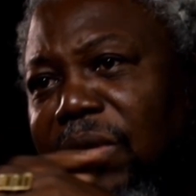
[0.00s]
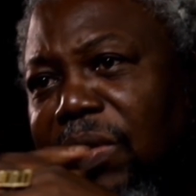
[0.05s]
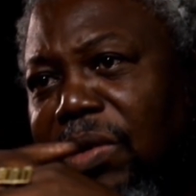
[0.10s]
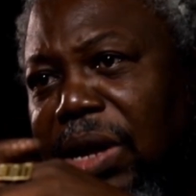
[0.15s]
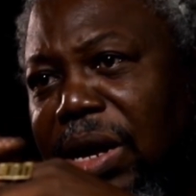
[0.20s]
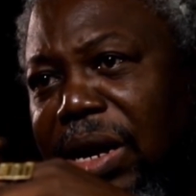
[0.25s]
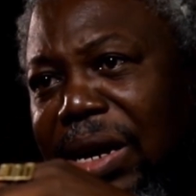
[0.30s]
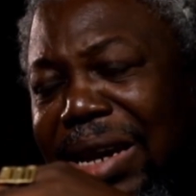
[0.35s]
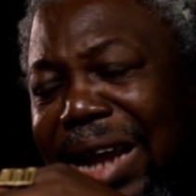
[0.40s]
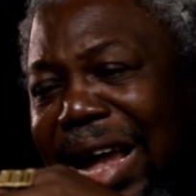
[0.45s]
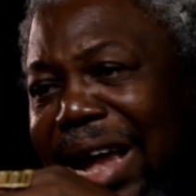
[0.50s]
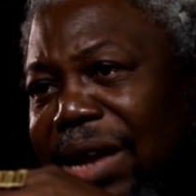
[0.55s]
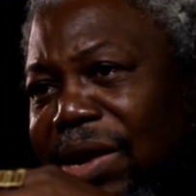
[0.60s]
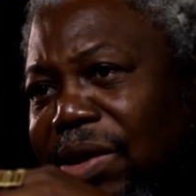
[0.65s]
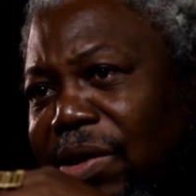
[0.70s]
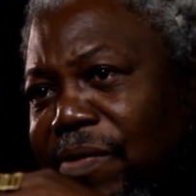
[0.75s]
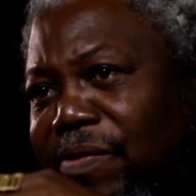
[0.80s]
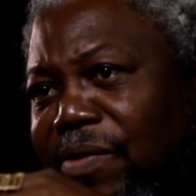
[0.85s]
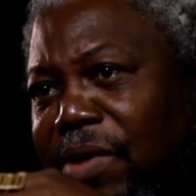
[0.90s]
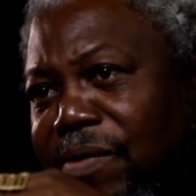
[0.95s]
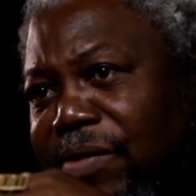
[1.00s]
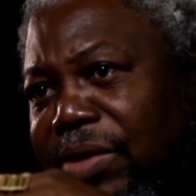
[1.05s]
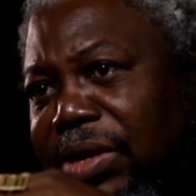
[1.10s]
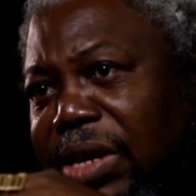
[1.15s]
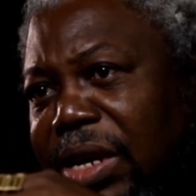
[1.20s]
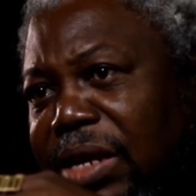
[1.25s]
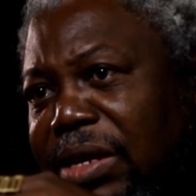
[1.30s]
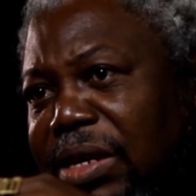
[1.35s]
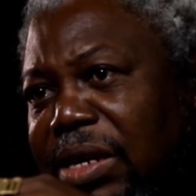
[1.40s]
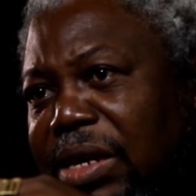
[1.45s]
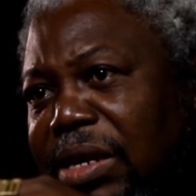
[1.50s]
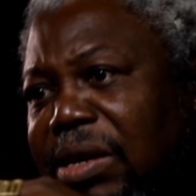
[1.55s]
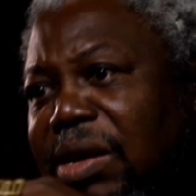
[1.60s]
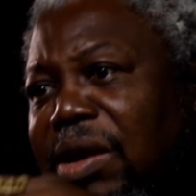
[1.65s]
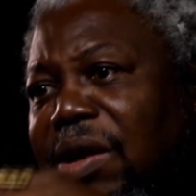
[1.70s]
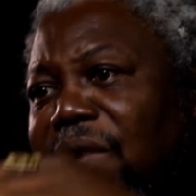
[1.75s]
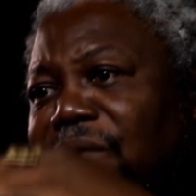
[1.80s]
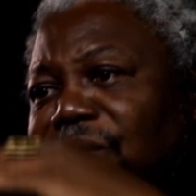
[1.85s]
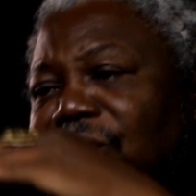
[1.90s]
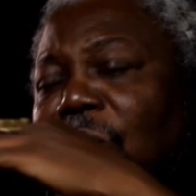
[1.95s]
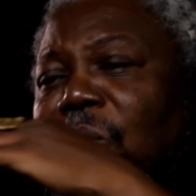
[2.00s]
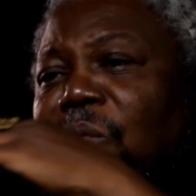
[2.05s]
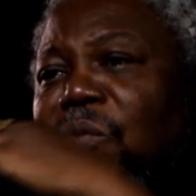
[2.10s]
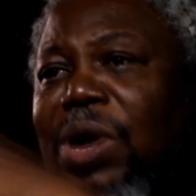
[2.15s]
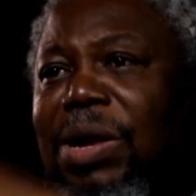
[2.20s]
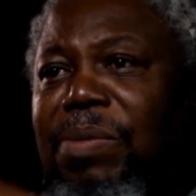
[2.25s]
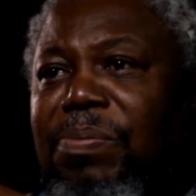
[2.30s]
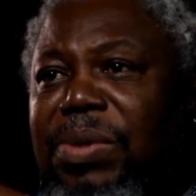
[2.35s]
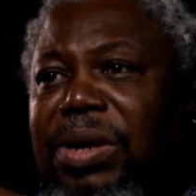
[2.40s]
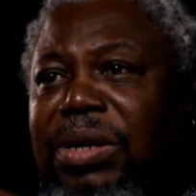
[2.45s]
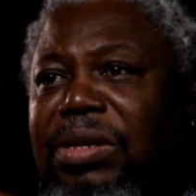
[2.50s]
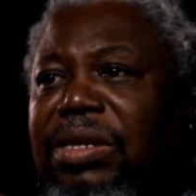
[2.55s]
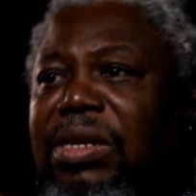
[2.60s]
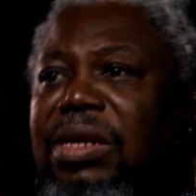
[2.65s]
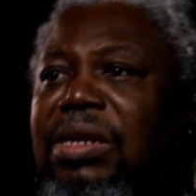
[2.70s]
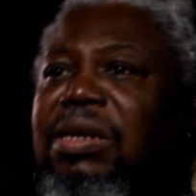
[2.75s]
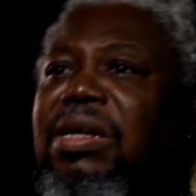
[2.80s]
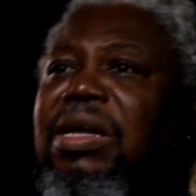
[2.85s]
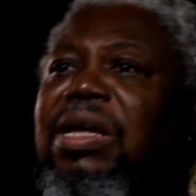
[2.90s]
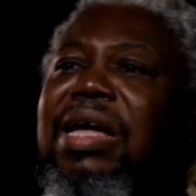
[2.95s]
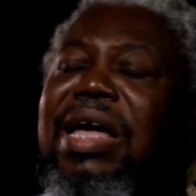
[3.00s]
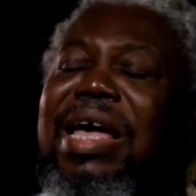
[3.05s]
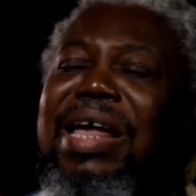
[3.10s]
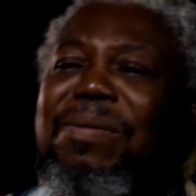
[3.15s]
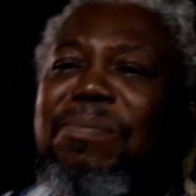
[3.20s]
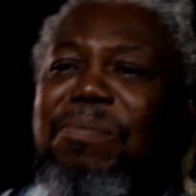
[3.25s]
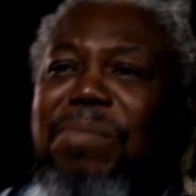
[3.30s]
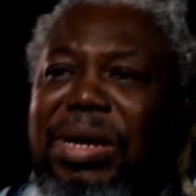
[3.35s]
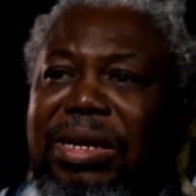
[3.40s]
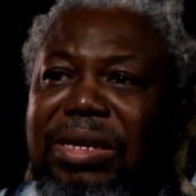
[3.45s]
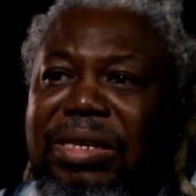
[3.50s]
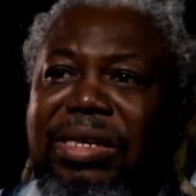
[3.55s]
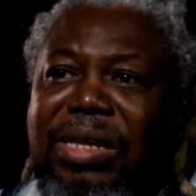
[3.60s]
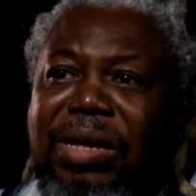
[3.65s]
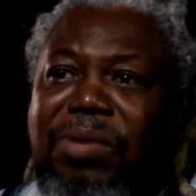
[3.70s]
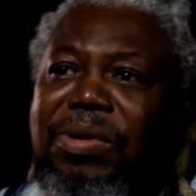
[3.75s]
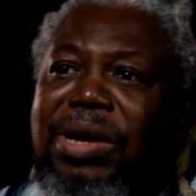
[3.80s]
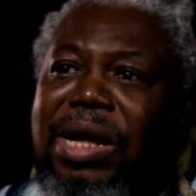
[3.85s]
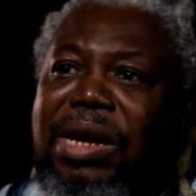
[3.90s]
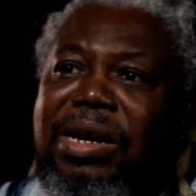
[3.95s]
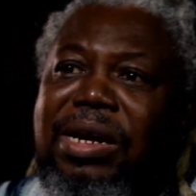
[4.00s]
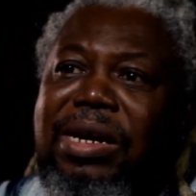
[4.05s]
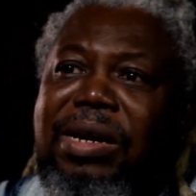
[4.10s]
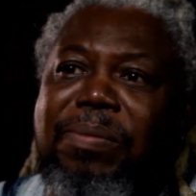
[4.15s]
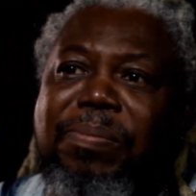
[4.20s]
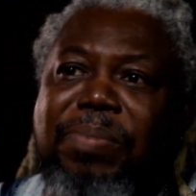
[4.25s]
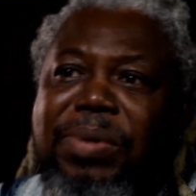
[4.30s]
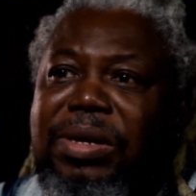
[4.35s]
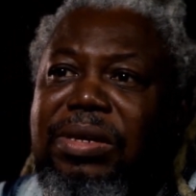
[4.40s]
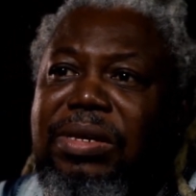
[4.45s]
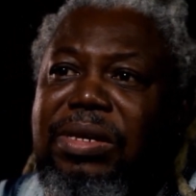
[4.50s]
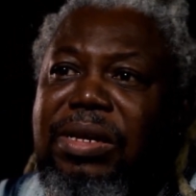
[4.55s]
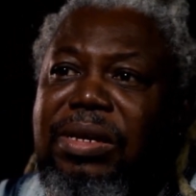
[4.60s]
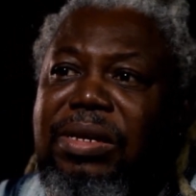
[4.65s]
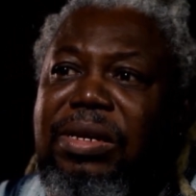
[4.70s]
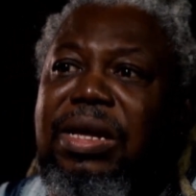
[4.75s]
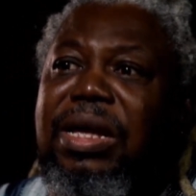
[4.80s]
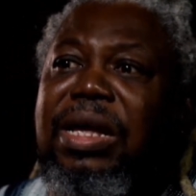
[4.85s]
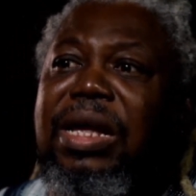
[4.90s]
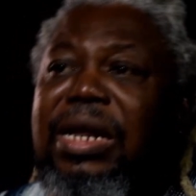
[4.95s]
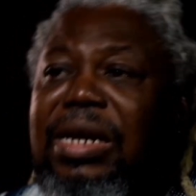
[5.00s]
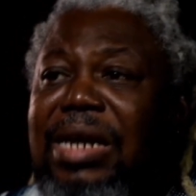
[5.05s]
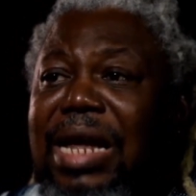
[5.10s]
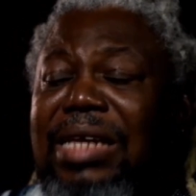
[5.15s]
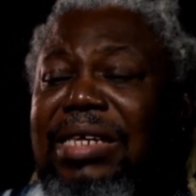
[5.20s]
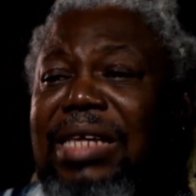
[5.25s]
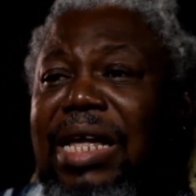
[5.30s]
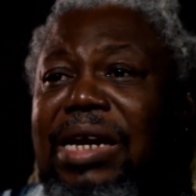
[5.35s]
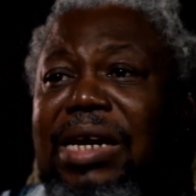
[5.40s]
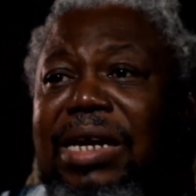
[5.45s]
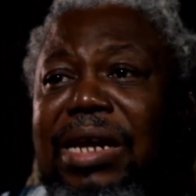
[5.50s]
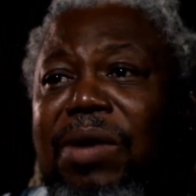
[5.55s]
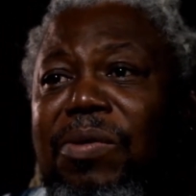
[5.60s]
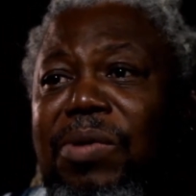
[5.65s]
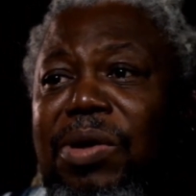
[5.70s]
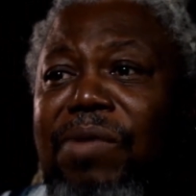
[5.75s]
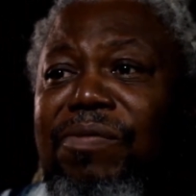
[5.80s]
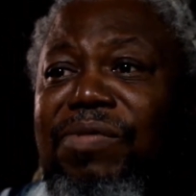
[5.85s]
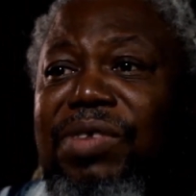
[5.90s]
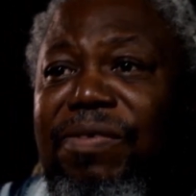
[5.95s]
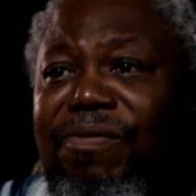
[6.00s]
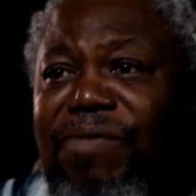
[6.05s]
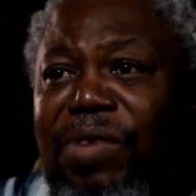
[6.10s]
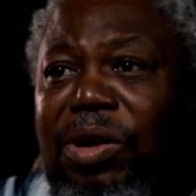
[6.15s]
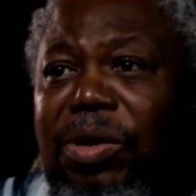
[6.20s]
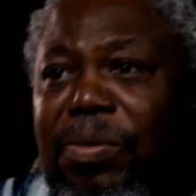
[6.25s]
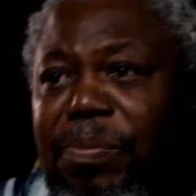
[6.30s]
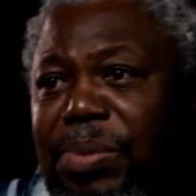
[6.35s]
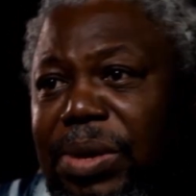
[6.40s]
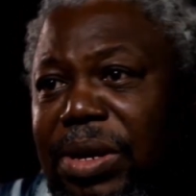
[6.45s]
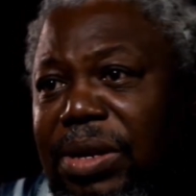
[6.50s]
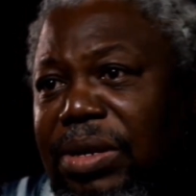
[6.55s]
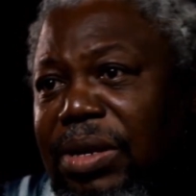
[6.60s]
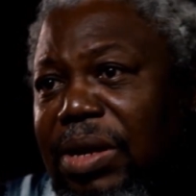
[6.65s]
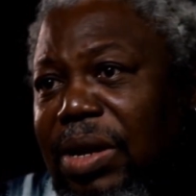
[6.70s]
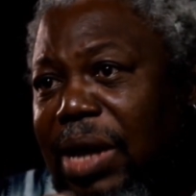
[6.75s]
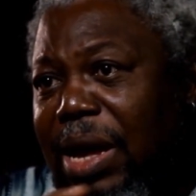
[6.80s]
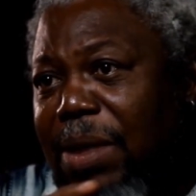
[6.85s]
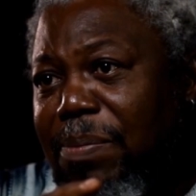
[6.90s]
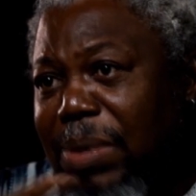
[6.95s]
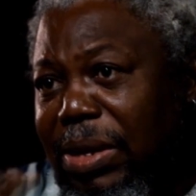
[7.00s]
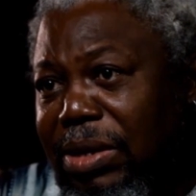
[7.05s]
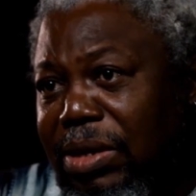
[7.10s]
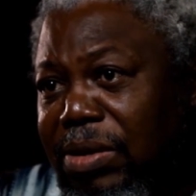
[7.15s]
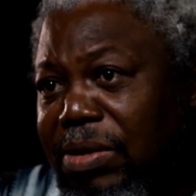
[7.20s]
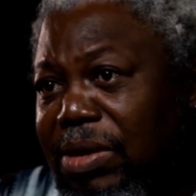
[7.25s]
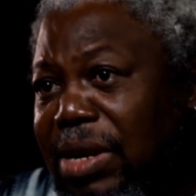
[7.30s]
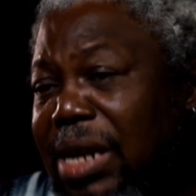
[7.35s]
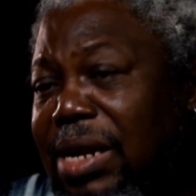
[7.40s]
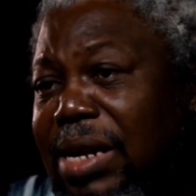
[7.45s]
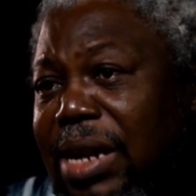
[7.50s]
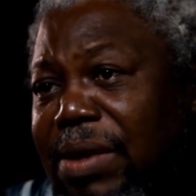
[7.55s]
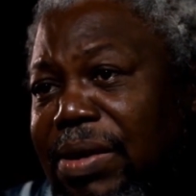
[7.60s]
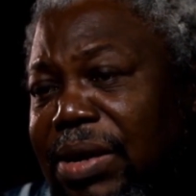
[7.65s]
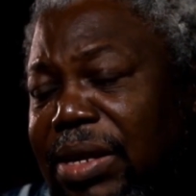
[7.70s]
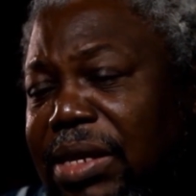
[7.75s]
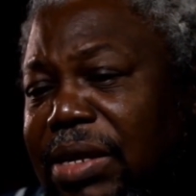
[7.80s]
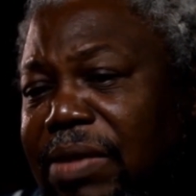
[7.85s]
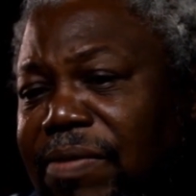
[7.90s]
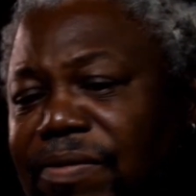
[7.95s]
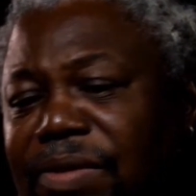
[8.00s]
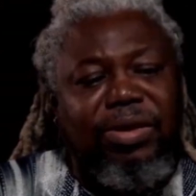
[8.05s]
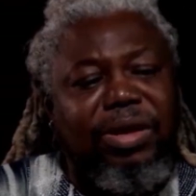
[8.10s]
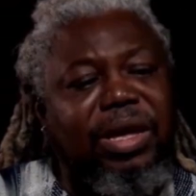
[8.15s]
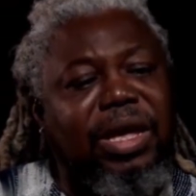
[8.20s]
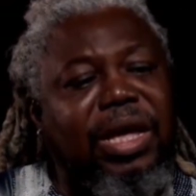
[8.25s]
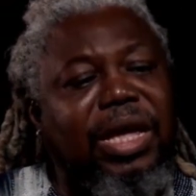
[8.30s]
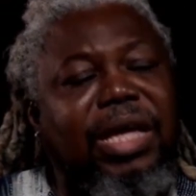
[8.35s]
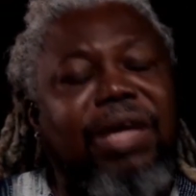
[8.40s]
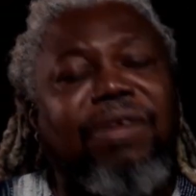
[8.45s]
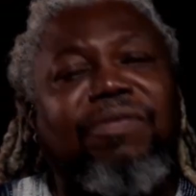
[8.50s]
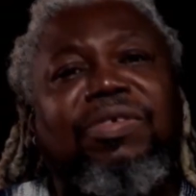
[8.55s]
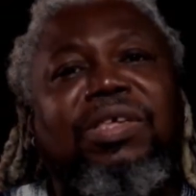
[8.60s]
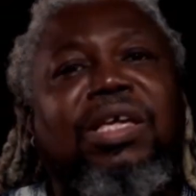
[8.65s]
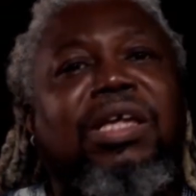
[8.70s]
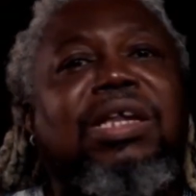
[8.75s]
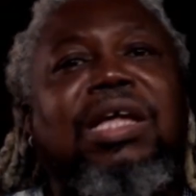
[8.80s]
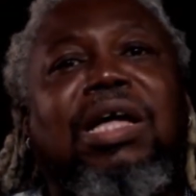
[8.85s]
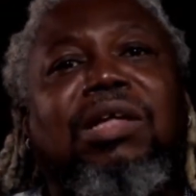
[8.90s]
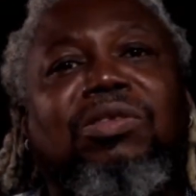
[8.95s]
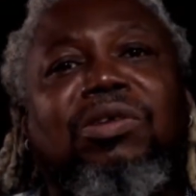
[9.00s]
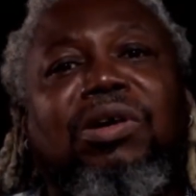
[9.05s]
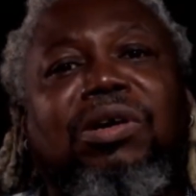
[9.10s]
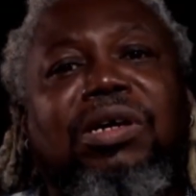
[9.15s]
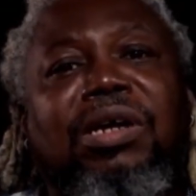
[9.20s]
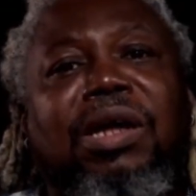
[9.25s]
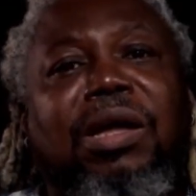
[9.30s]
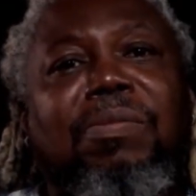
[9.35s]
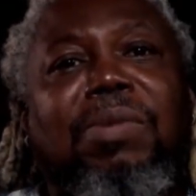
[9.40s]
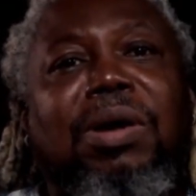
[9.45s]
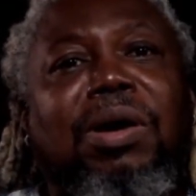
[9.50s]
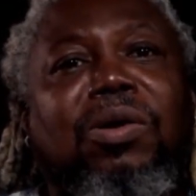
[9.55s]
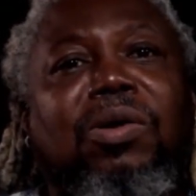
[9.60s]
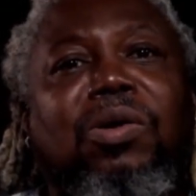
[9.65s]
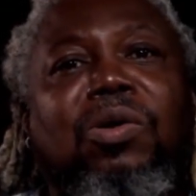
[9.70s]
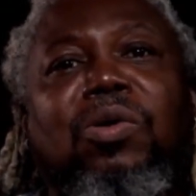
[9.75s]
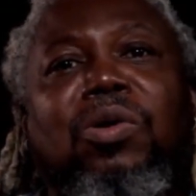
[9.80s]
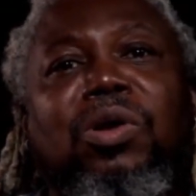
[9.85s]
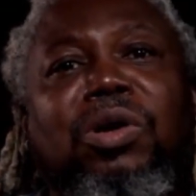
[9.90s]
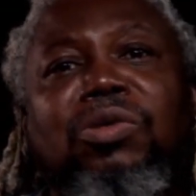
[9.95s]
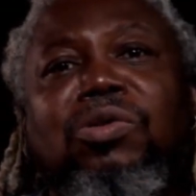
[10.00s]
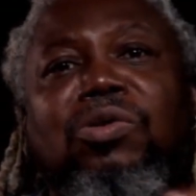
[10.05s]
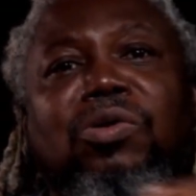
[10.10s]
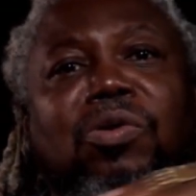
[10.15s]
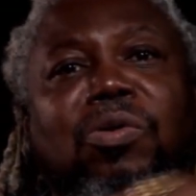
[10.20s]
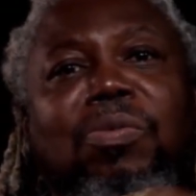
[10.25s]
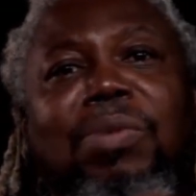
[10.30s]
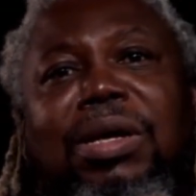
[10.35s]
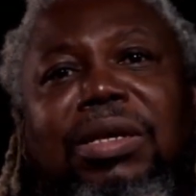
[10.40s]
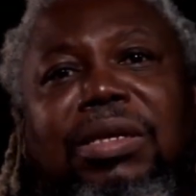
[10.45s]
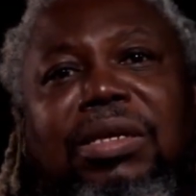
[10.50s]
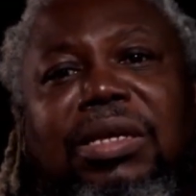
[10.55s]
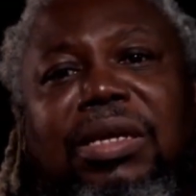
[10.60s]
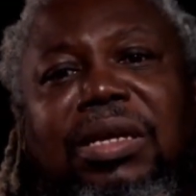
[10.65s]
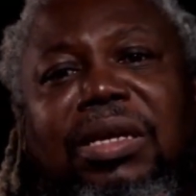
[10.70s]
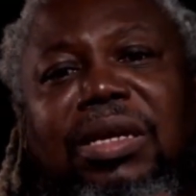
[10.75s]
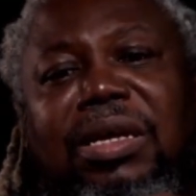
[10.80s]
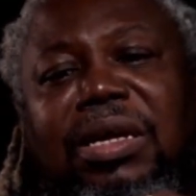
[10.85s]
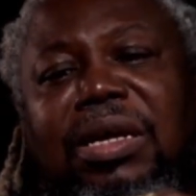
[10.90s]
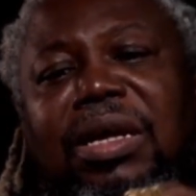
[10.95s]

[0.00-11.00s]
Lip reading: line of conversation from one person and mix it with another person. That's another way of developing a particular narrative. If, say, they are talking about going to Kumasi,